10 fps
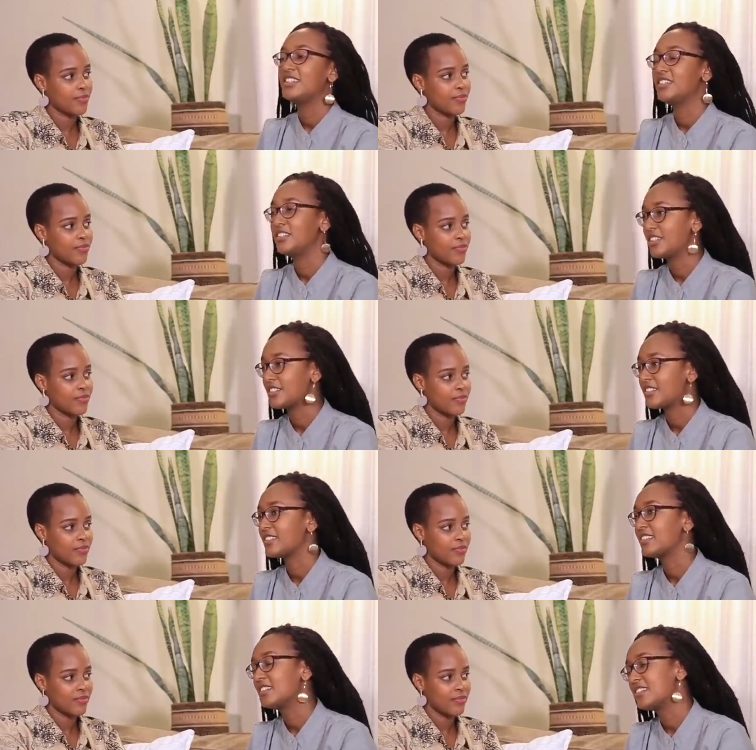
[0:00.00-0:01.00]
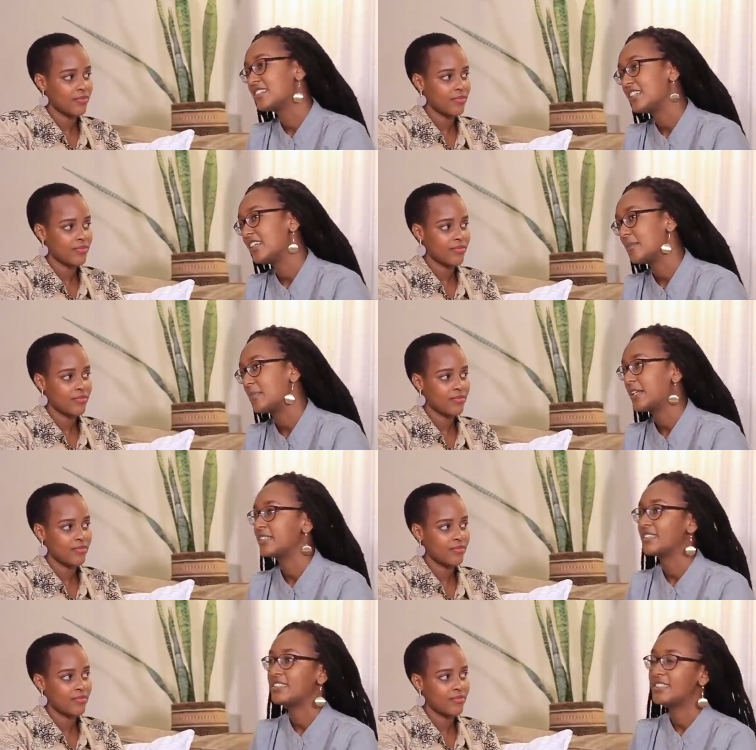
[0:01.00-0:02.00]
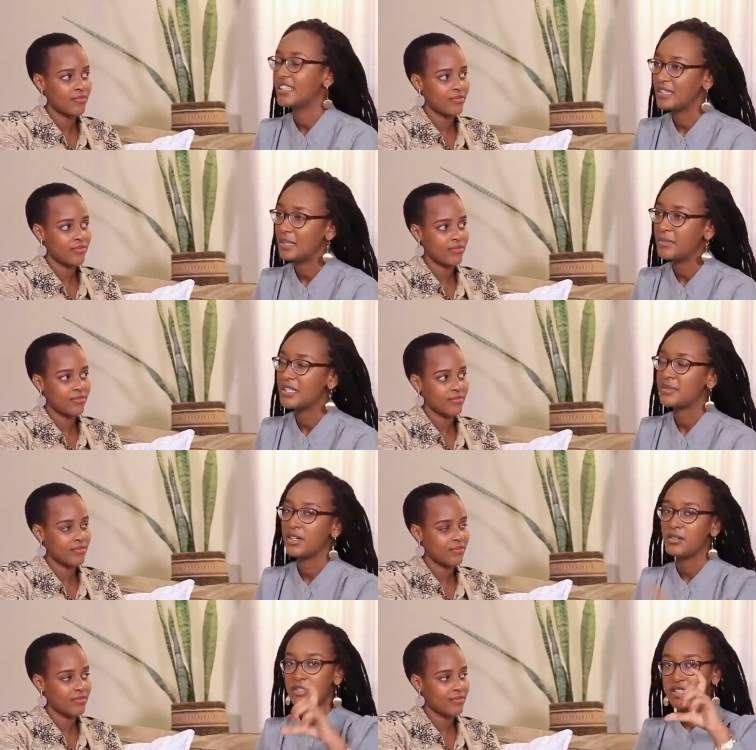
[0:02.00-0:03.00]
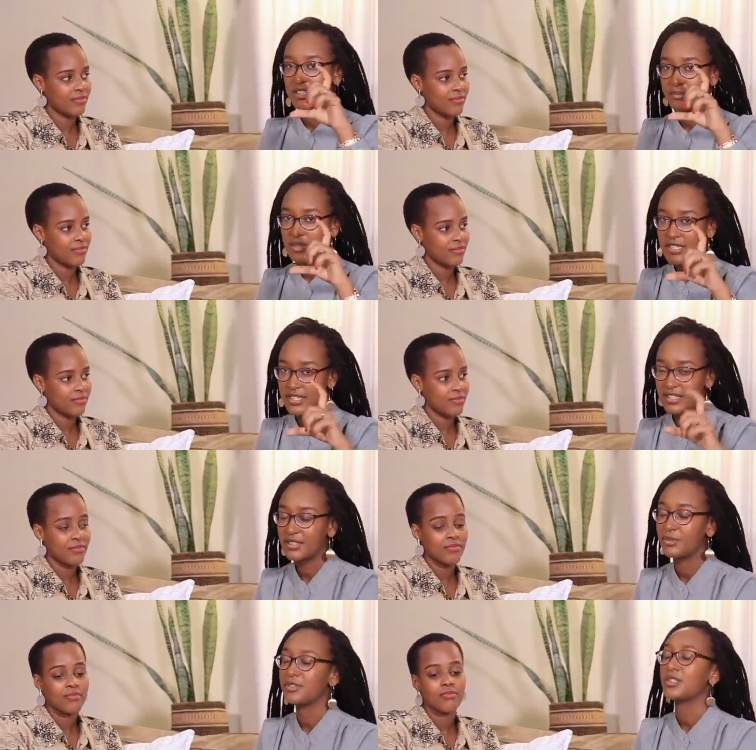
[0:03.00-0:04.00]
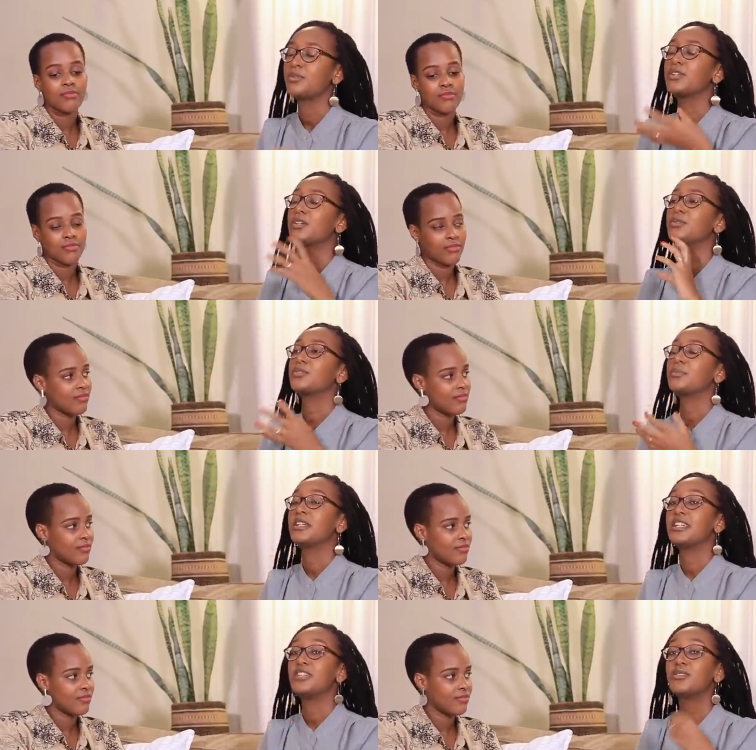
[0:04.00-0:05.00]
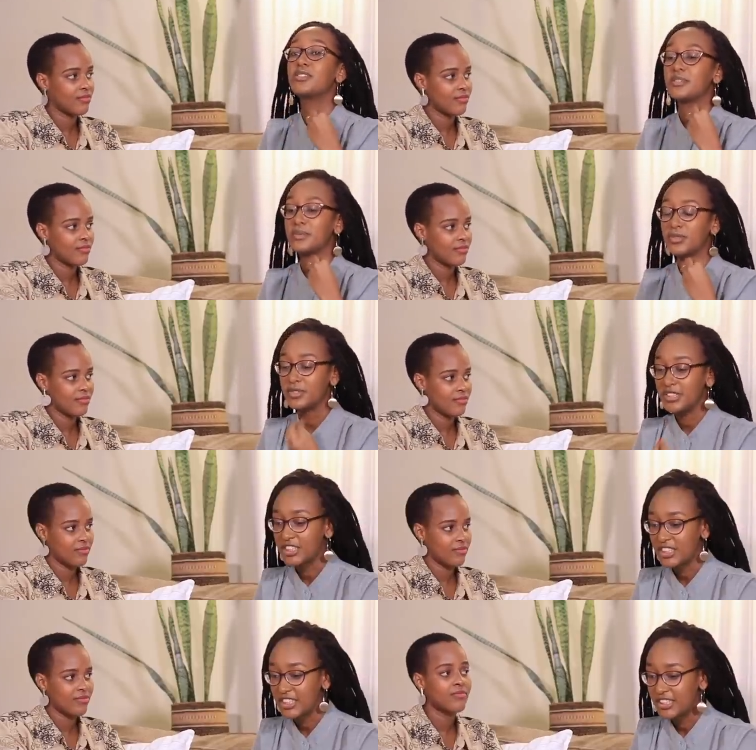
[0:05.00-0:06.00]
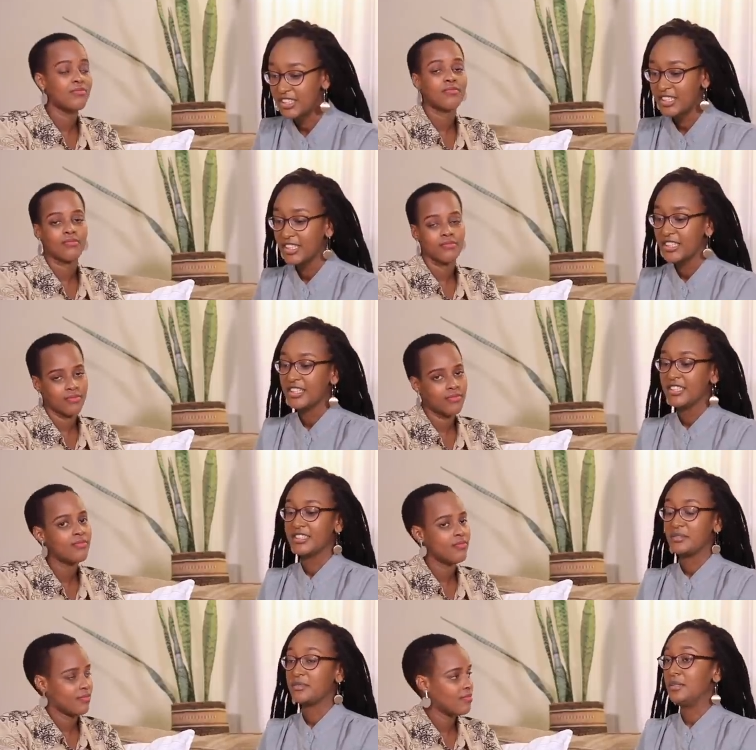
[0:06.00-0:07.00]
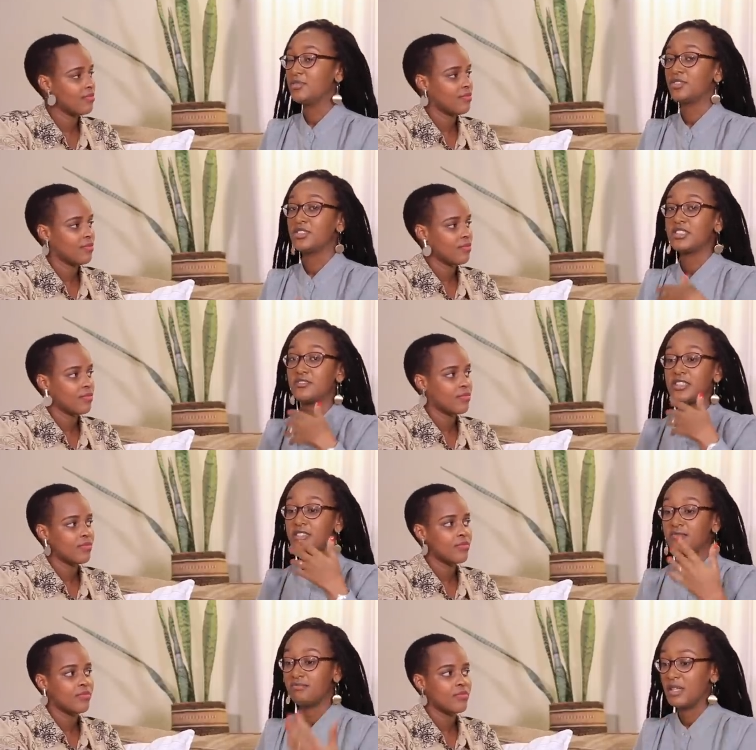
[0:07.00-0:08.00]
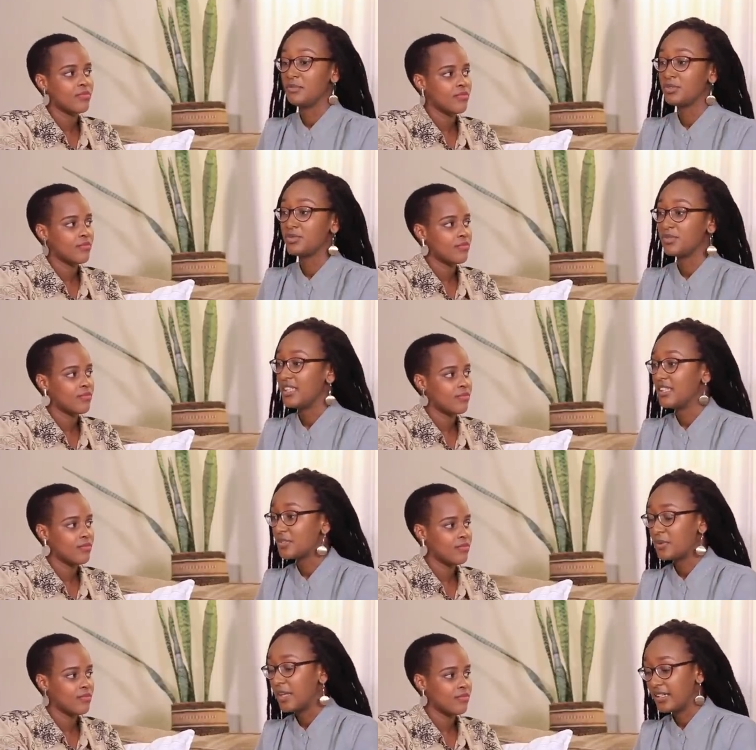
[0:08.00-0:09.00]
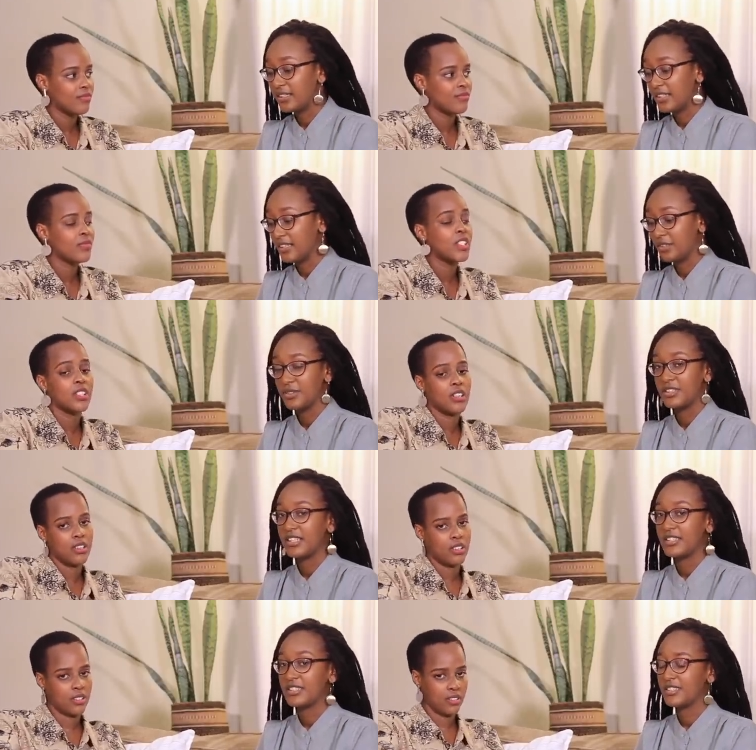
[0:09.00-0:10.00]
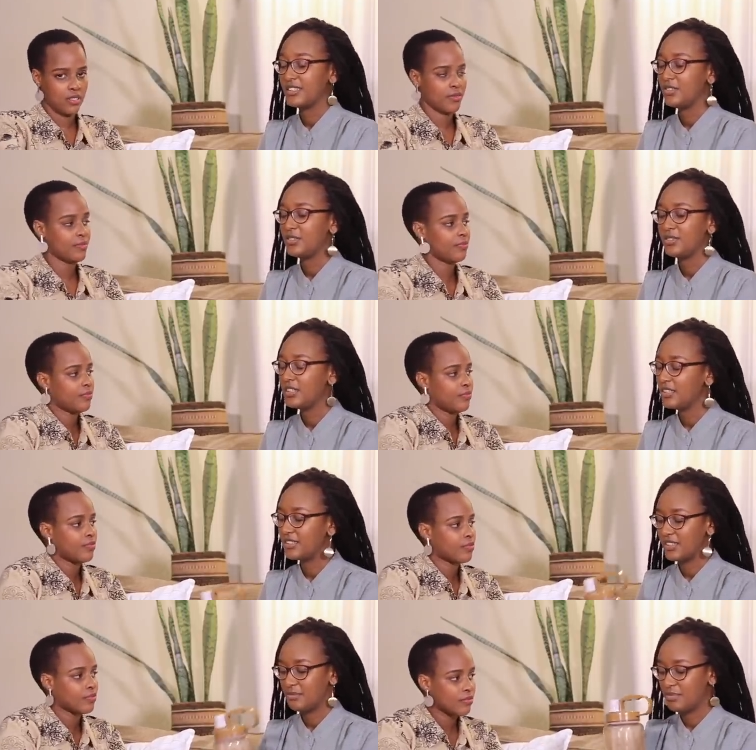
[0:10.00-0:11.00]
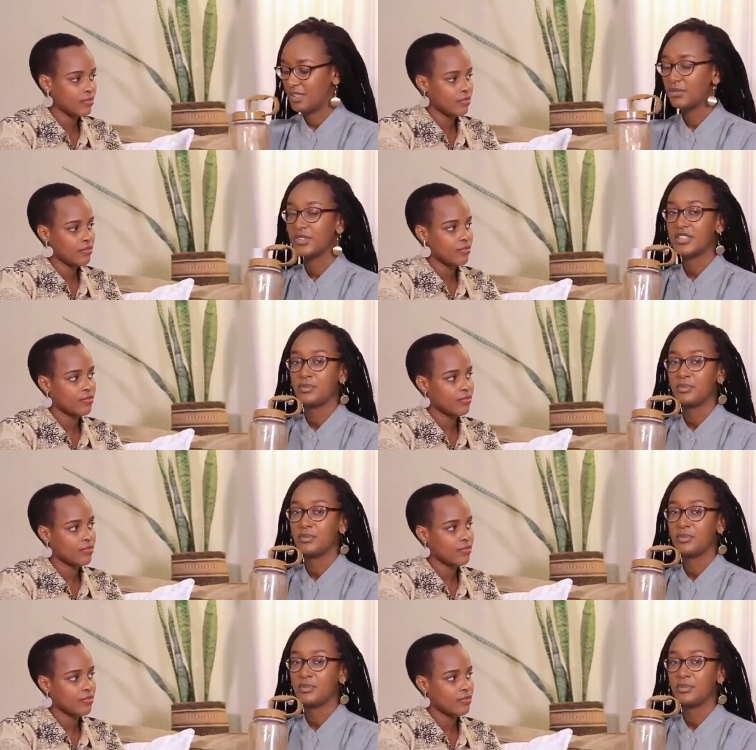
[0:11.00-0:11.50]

Speaker 1: the nurse nzanira amazi nzanira amazi bakakuzanira amazi angana gutya mhm. ukagotomera inyota ibikwishe mhm. sometimes you're not even able to eat well and all that you need a big water